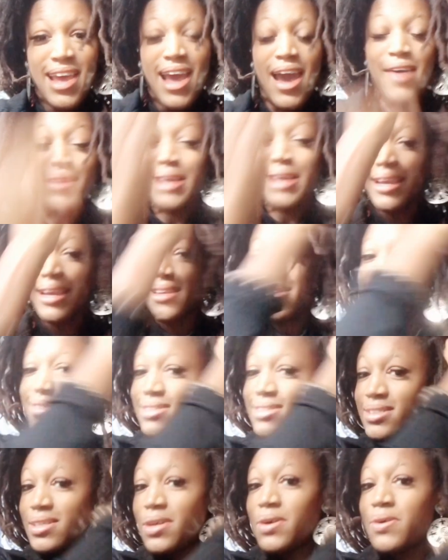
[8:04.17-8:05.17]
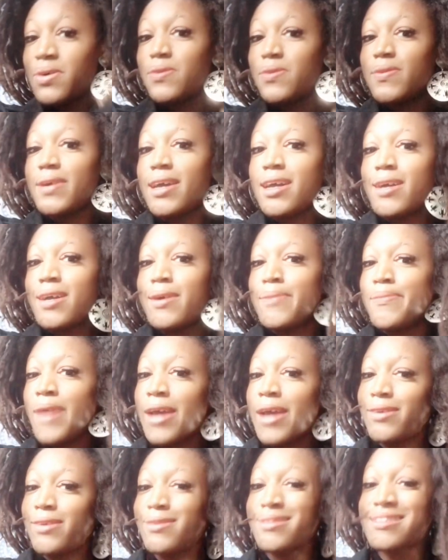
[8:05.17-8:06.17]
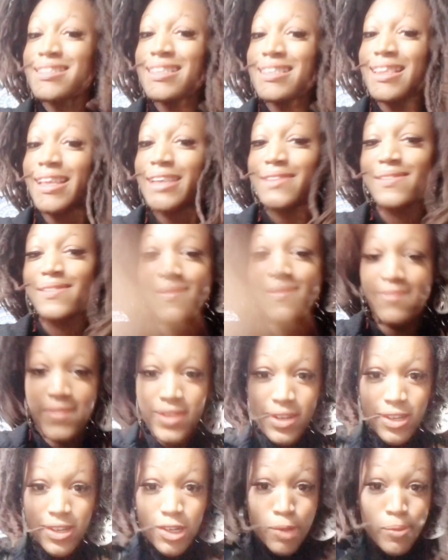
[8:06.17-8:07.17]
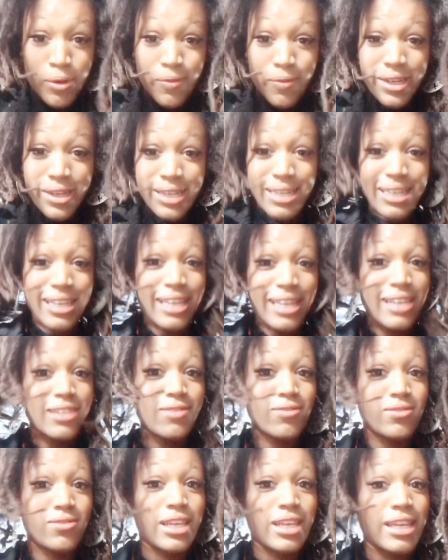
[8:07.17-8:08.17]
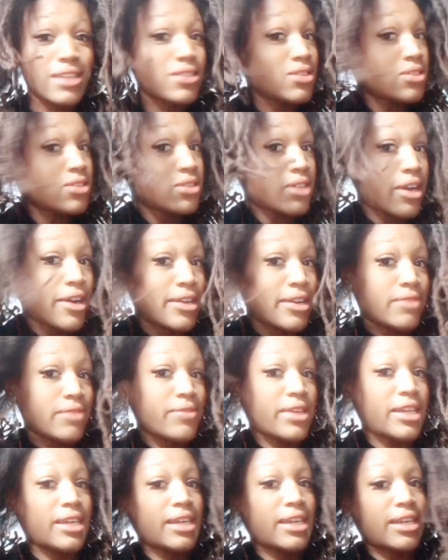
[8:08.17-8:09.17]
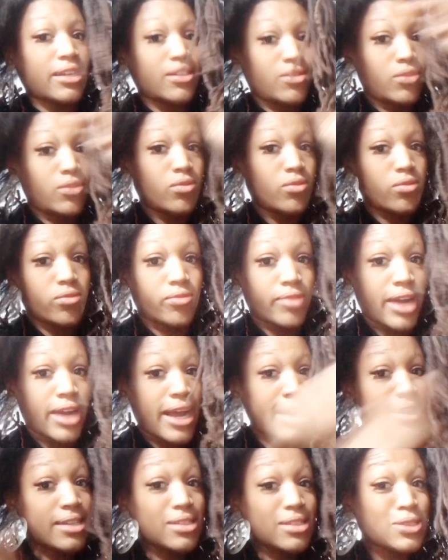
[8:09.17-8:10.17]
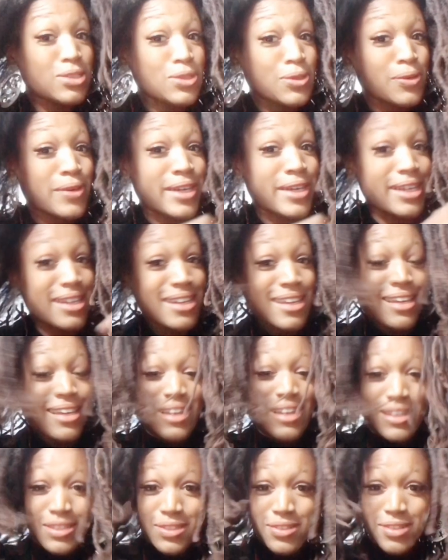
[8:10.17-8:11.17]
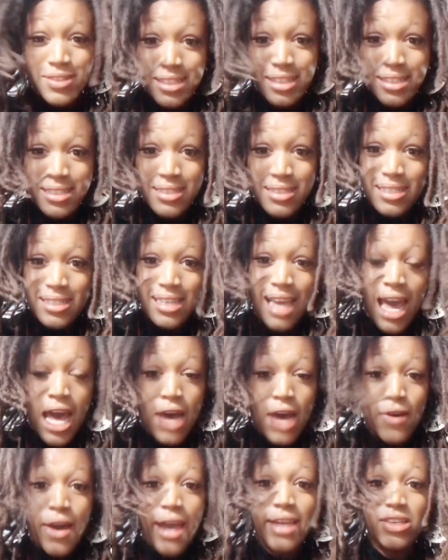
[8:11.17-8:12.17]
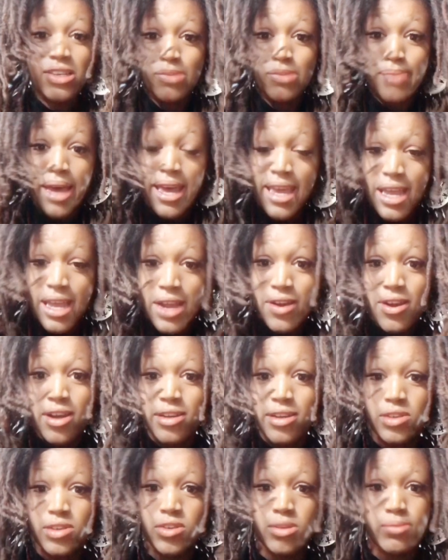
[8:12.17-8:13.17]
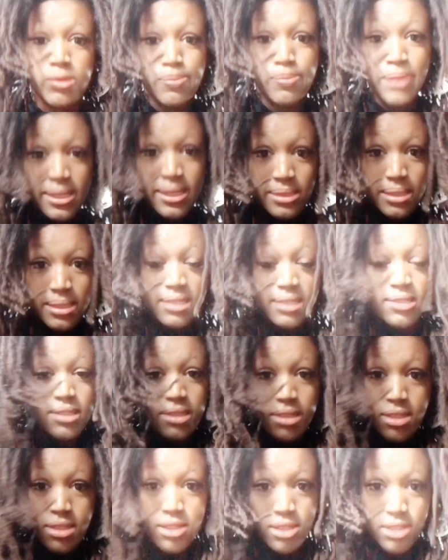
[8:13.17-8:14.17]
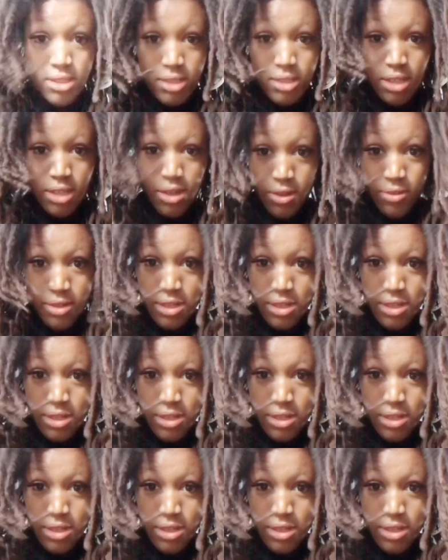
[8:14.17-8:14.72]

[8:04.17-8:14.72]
okay, so I know this is a lengthy video, but we're gonna get it started. We're gonna get right into it so you can see how I do my hair on a normal basis. So